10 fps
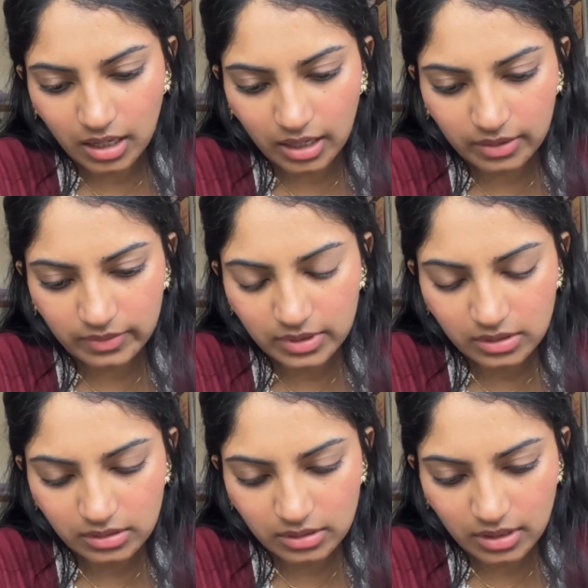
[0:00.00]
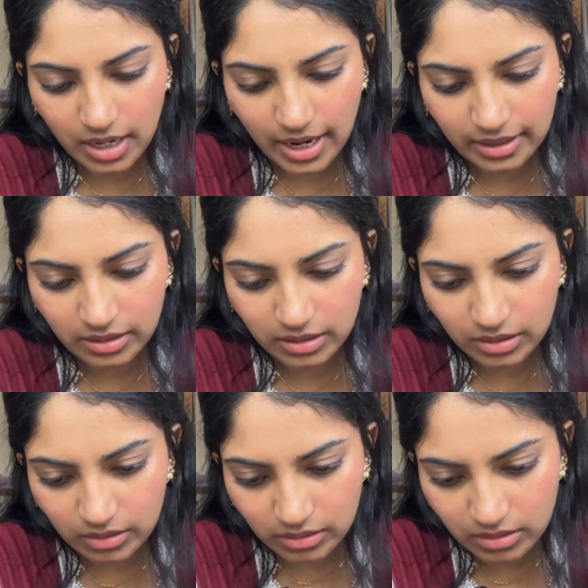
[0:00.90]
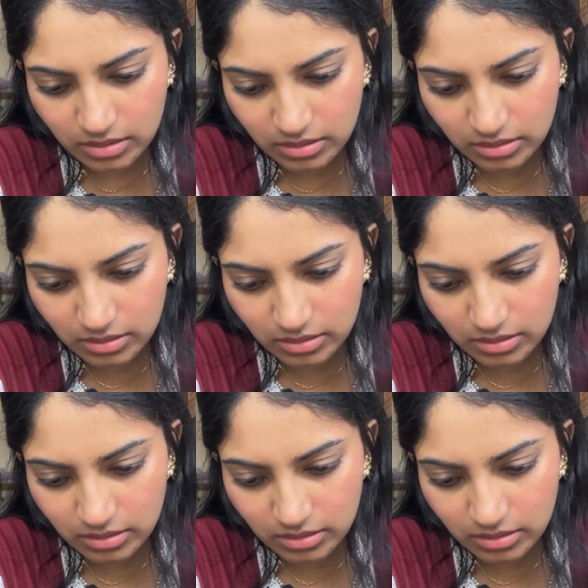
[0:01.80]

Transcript: I will add it here.